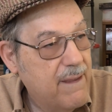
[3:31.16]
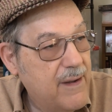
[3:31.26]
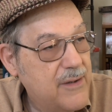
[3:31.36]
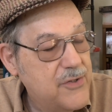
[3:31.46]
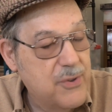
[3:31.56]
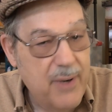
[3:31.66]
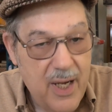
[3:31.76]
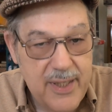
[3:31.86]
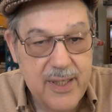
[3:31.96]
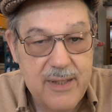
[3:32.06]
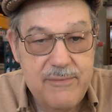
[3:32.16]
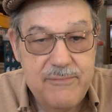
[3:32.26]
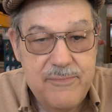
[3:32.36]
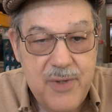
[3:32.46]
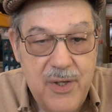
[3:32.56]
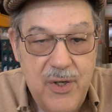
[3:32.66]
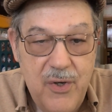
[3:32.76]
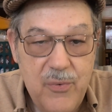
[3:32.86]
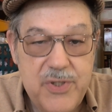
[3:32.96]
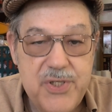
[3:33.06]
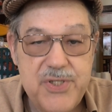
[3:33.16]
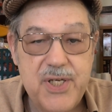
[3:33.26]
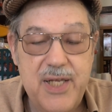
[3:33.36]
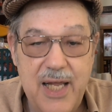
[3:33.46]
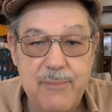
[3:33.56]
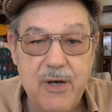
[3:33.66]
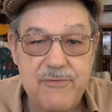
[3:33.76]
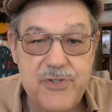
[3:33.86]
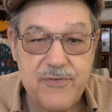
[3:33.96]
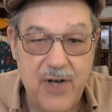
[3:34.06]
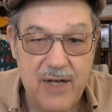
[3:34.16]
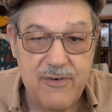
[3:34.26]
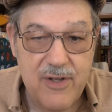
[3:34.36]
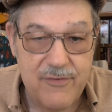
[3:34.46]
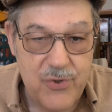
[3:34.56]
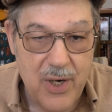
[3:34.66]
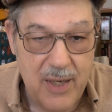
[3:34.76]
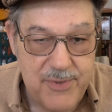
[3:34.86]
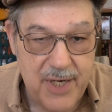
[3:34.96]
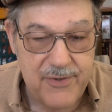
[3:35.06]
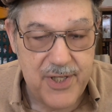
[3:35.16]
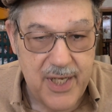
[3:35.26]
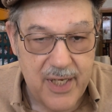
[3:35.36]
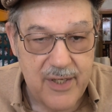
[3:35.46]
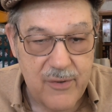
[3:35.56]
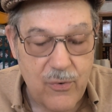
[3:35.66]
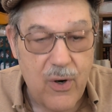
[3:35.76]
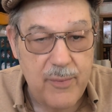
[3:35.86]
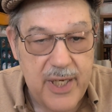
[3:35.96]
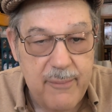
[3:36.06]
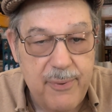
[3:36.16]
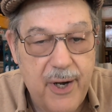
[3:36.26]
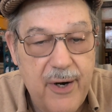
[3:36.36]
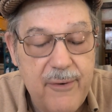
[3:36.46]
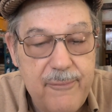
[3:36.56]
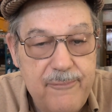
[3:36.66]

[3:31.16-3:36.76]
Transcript: Germania, which is a game of survival of tribes after the end of the Roman Empire,